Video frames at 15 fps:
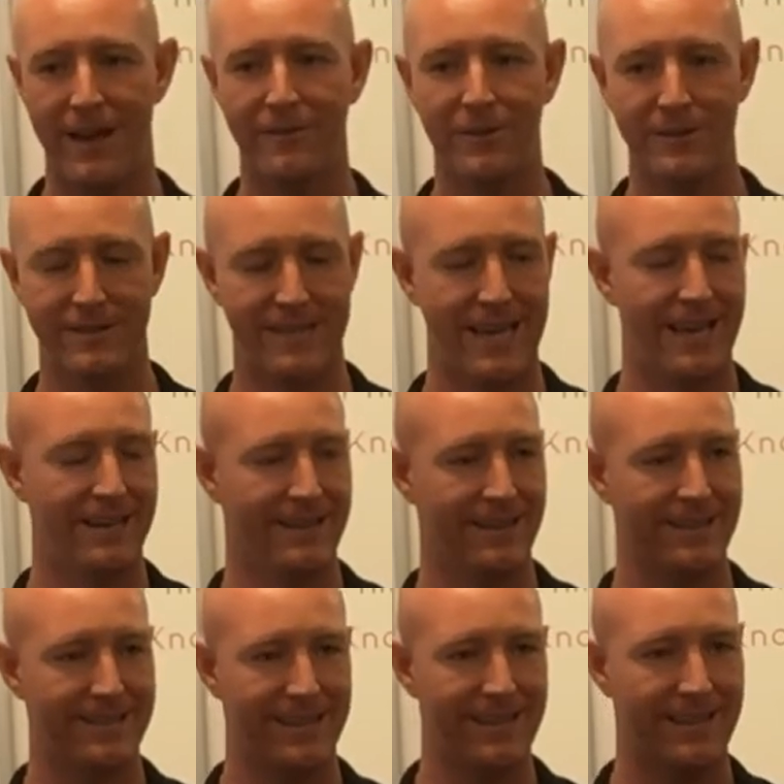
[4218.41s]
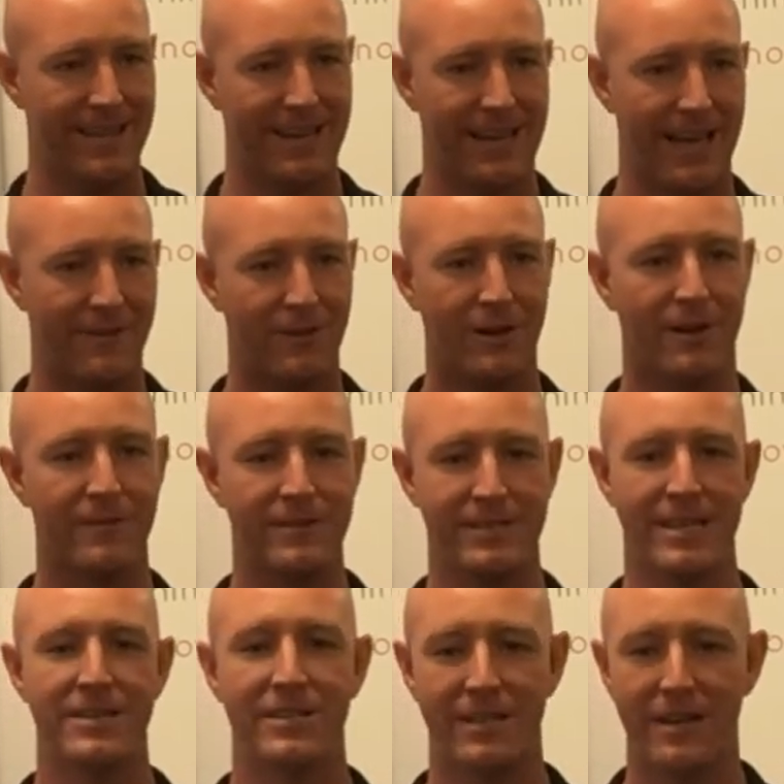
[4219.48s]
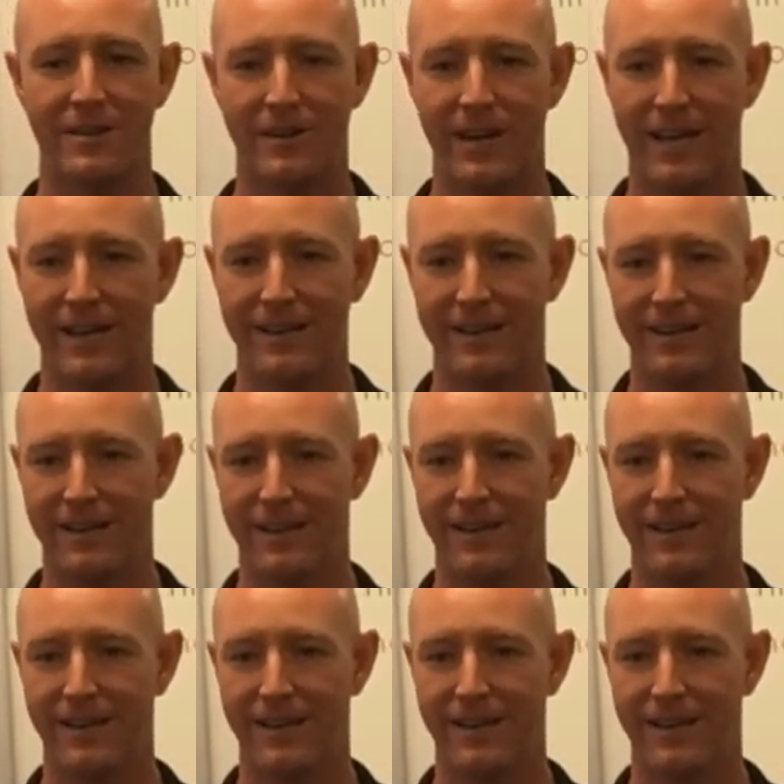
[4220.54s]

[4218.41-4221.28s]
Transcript: ever sat and sit and like have a conversation in your head